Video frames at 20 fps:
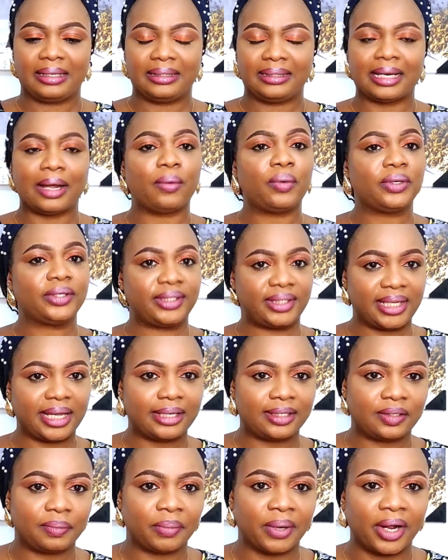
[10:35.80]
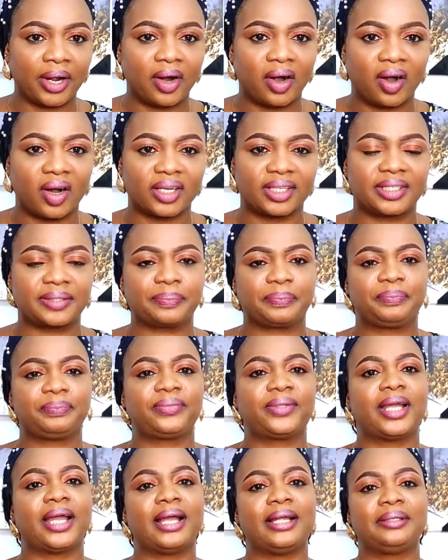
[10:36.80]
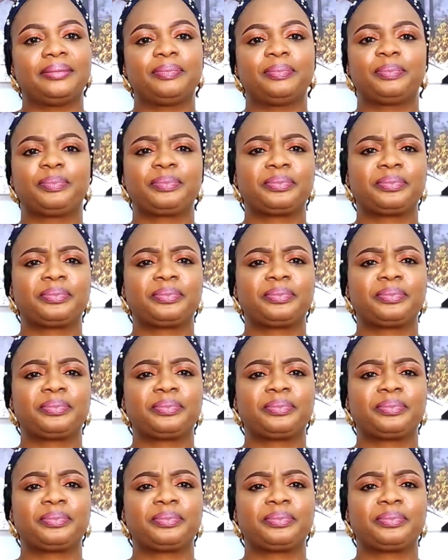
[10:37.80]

was dear to my heart. And